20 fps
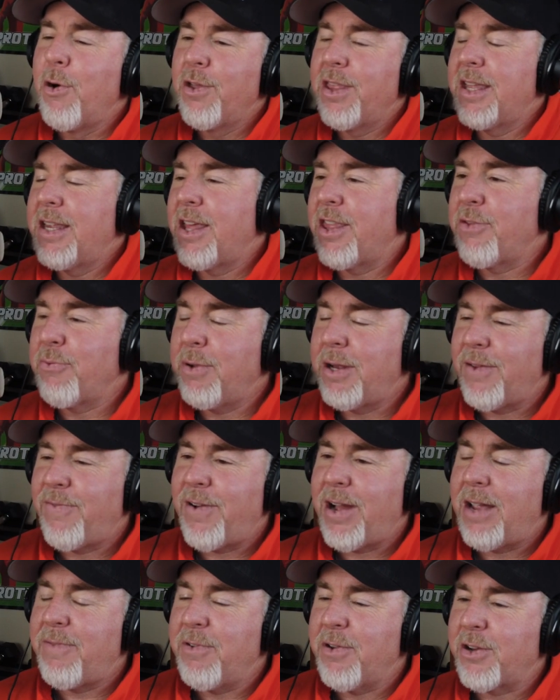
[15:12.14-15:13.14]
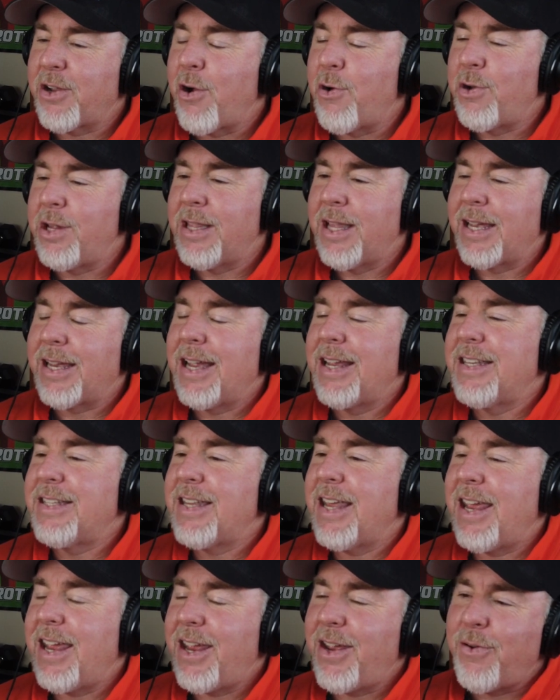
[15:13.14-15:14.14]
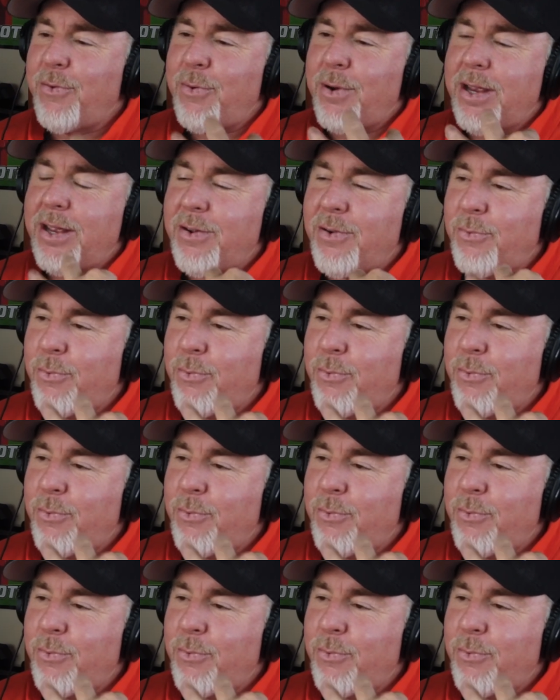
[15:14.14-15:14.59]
more than a 3 to 5 year coding, like I say.